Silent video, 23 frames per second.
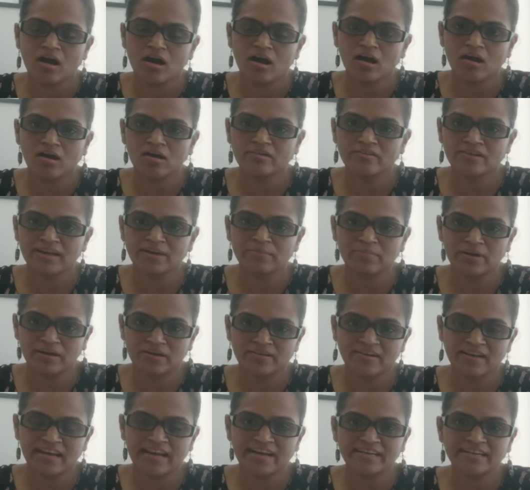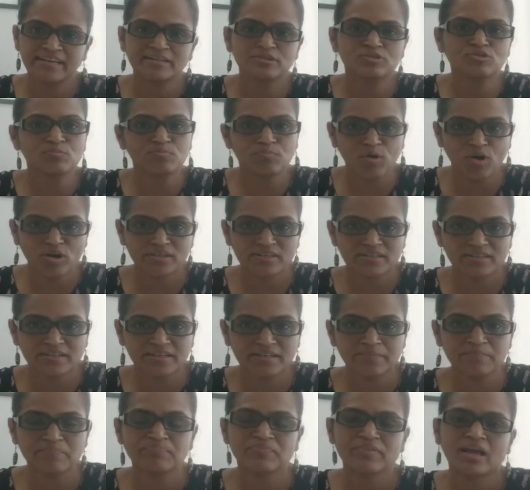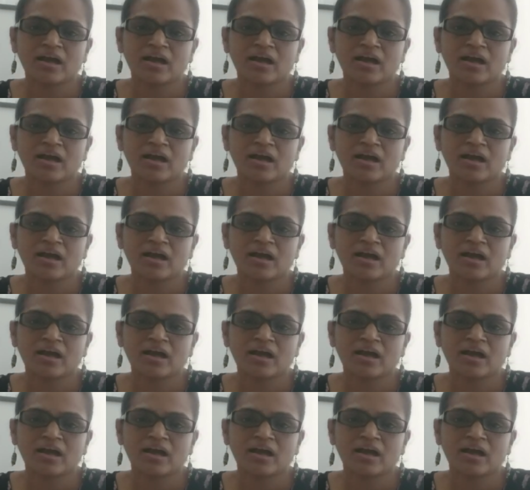relating to pottery.